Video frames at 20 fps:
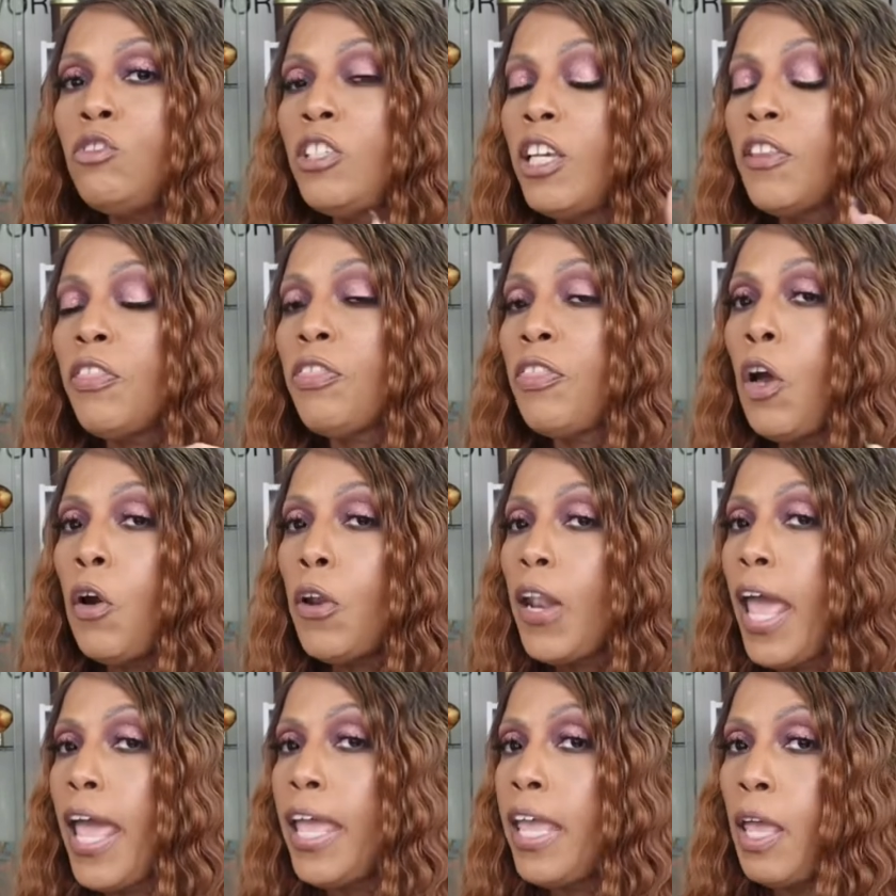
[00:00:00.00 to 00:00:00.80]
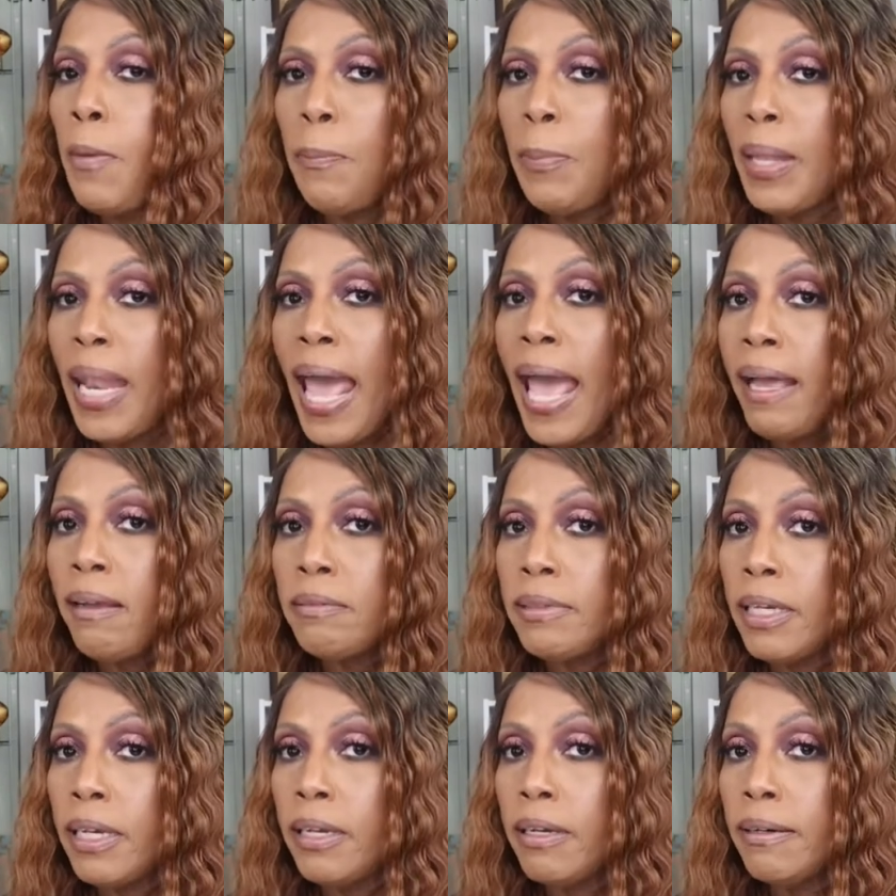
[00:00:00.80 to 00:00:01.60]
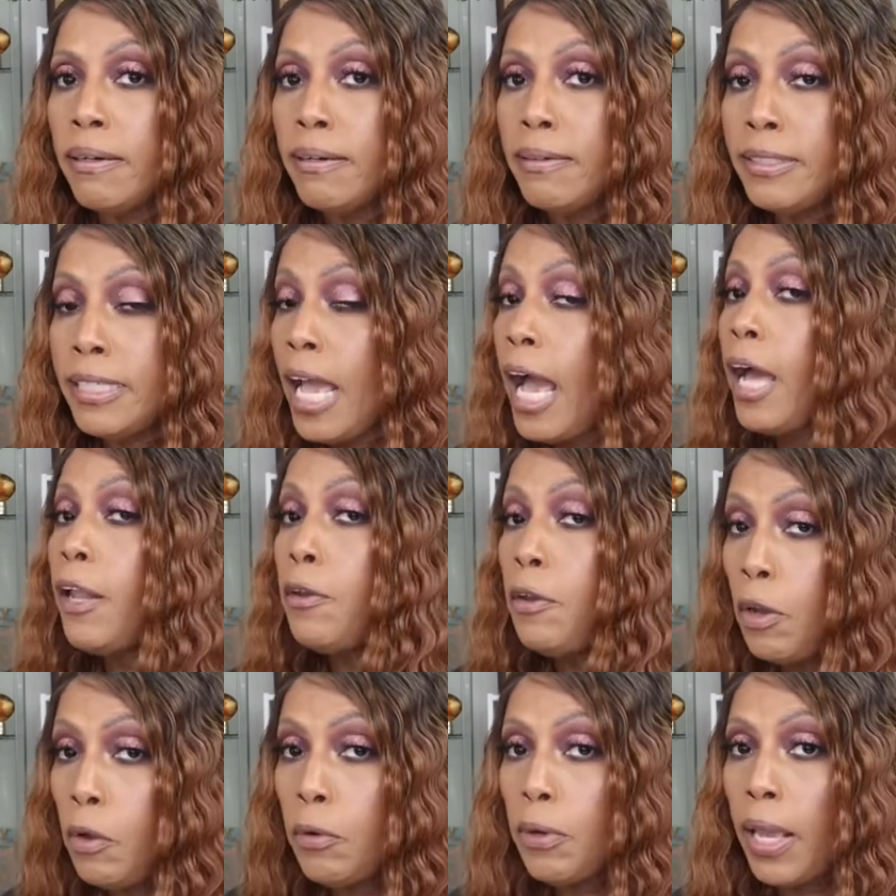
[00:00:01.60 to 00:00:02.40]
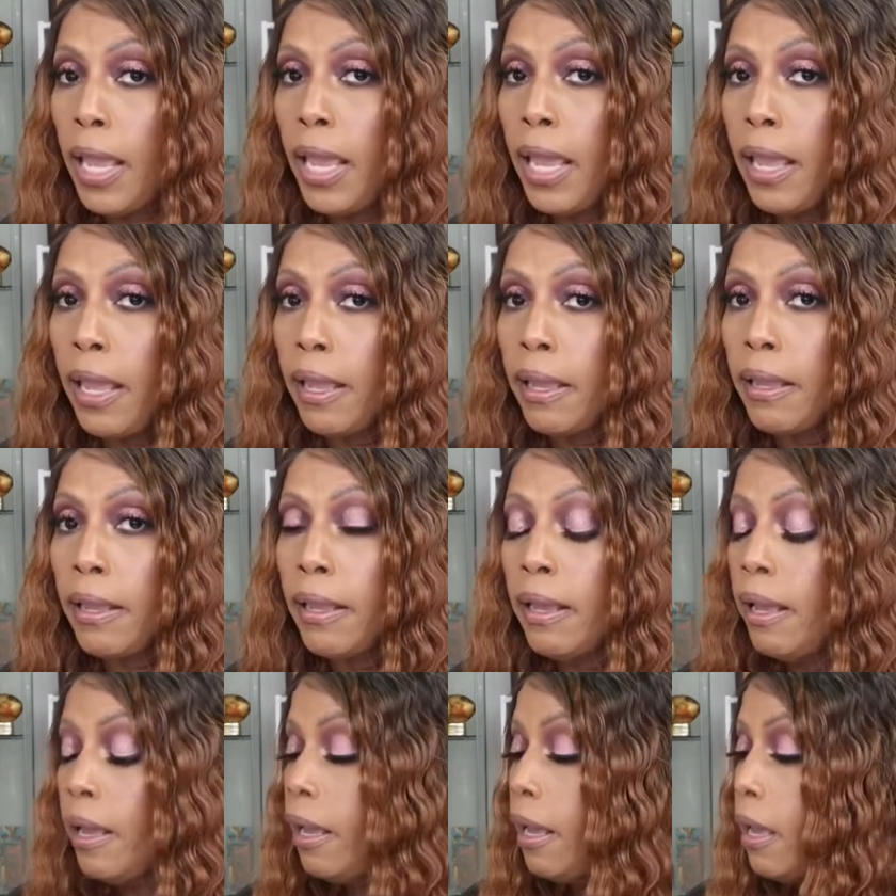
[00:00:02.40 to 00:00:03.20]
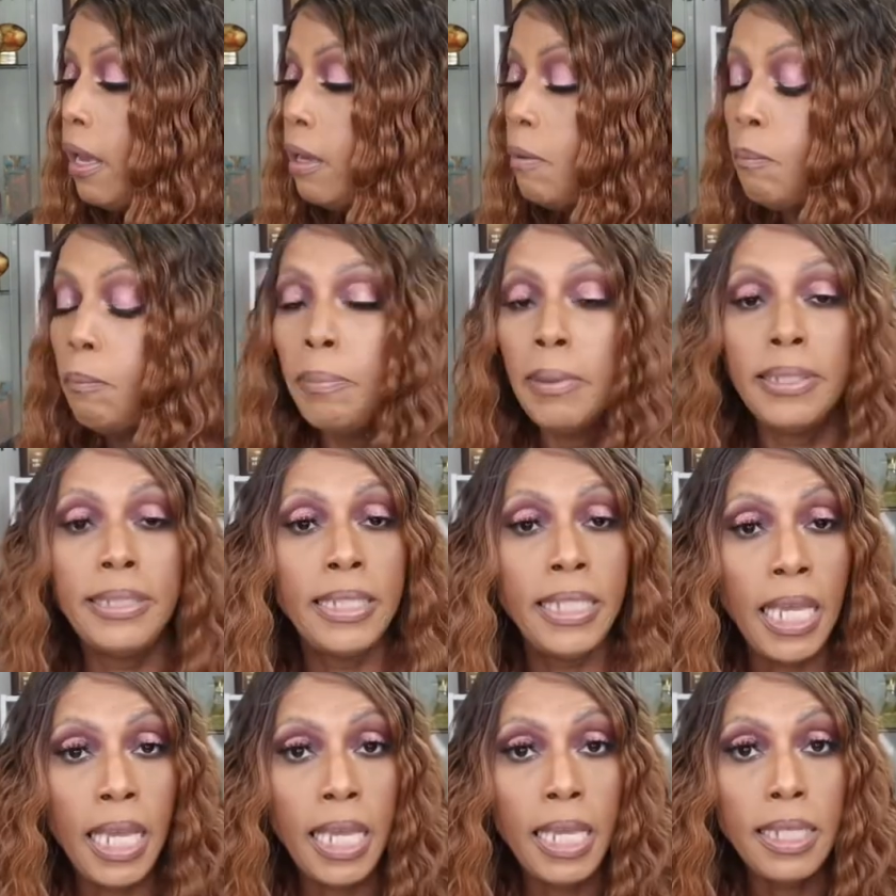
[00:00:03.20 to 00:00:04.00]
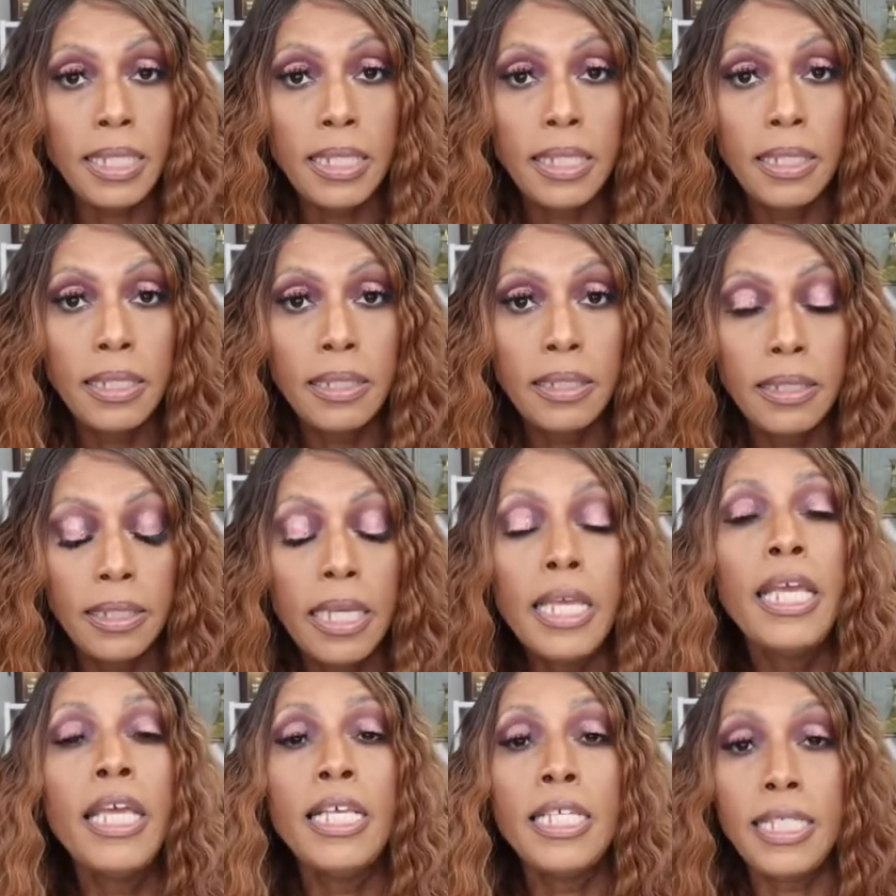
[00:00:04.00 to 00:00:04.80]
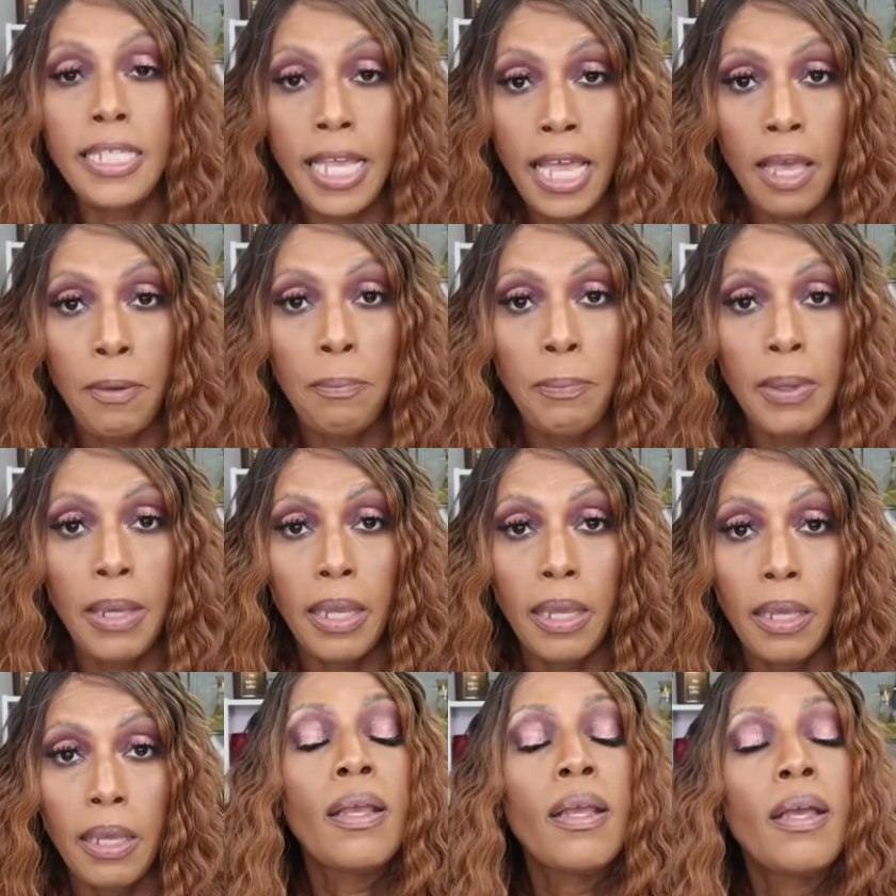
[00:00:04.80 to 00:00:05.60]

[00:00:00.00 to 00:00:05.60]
just throw that epic out there. Y'all know that. But this is epic.